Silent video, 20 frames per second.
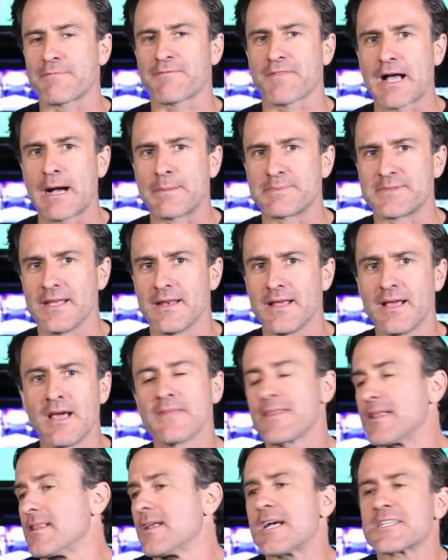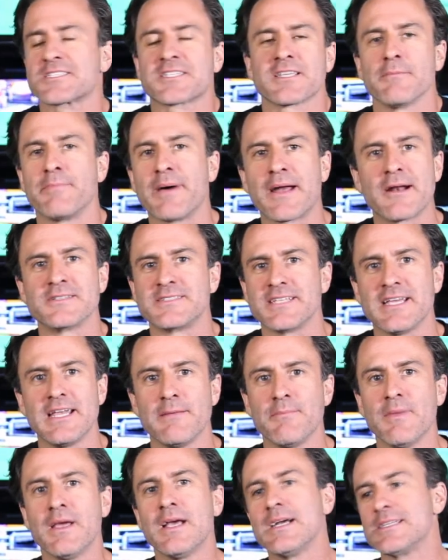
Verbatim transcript: flopped it. They lost to the better team.